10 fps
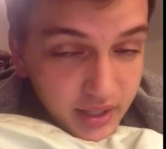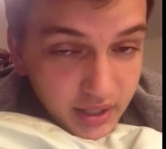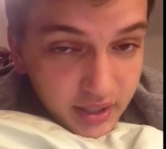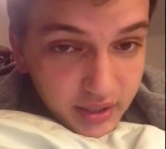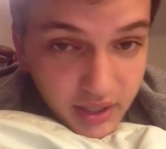
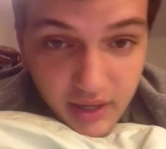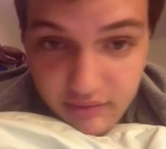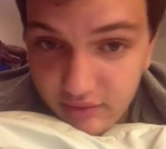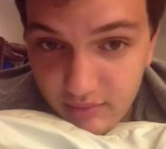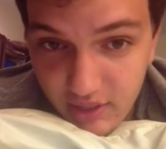in
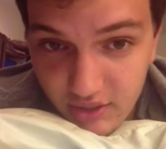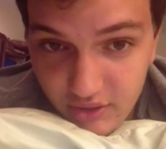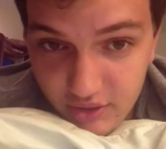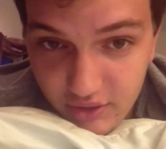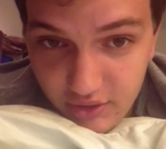every
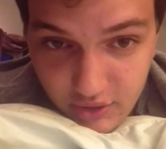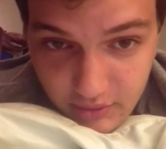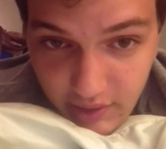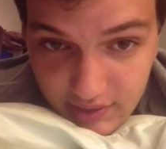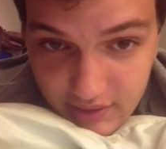major
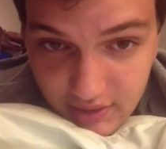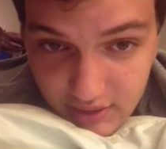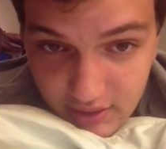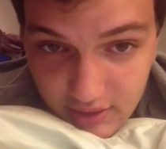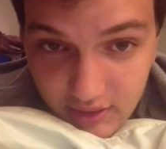U.S.
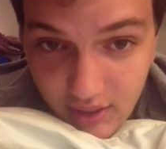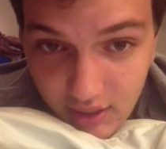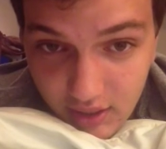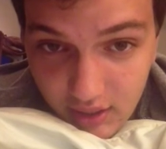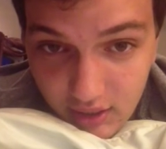city
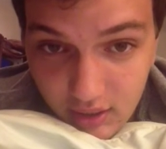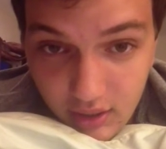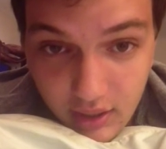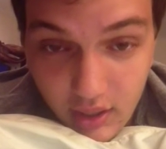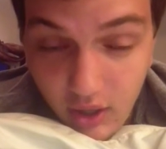and
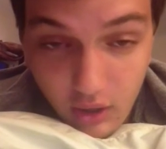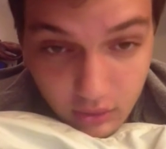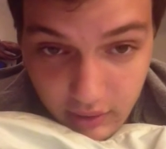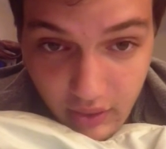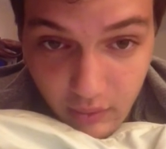all
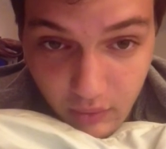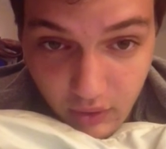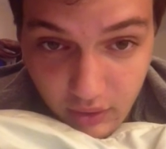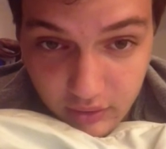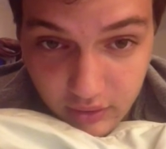around the
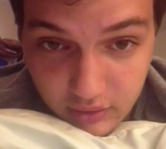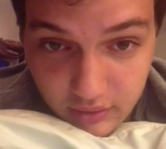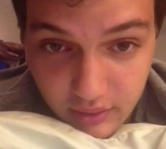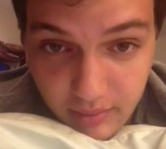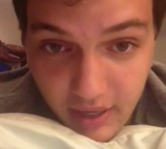world,
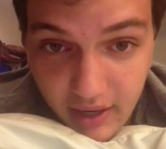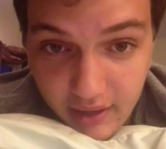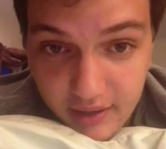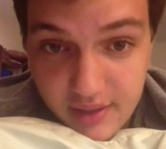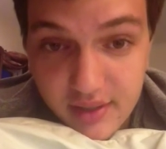including
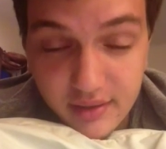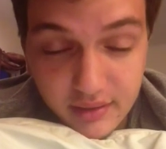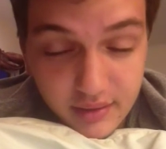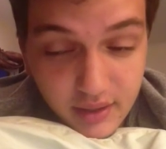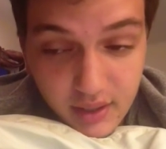
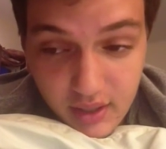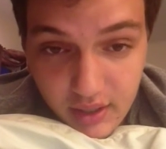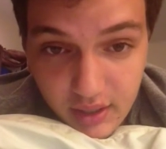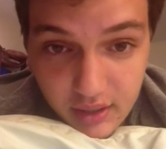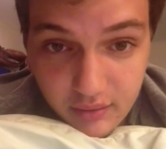Paris,
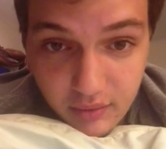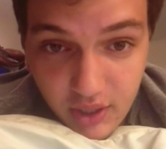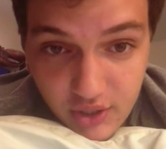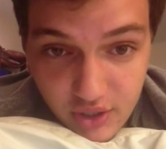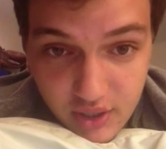in
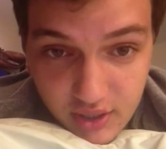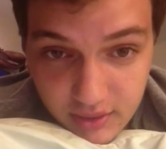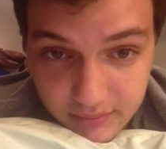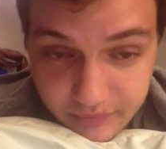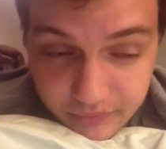
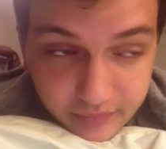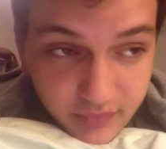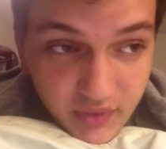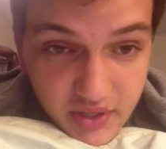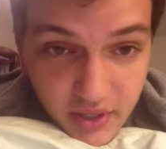Russia.
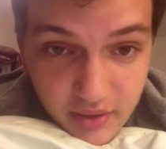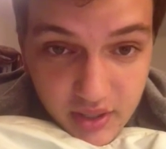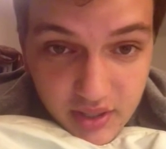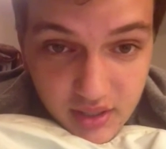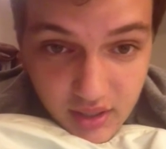So this
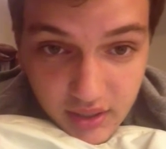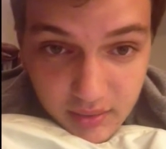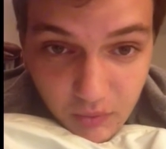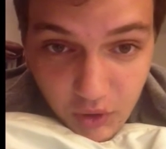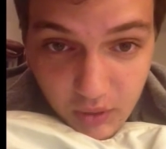is
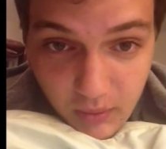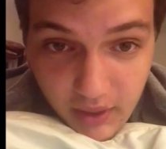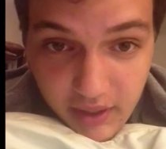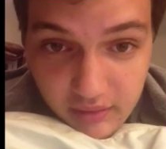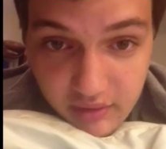a
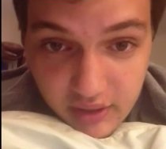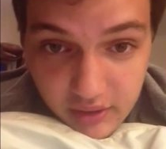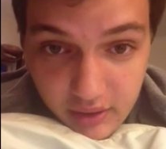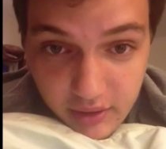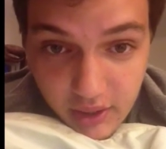worldwide event
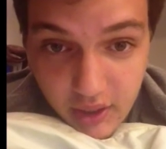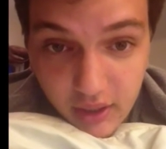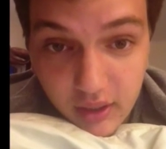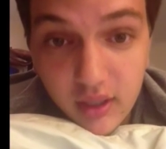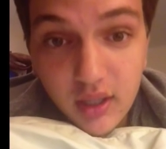going on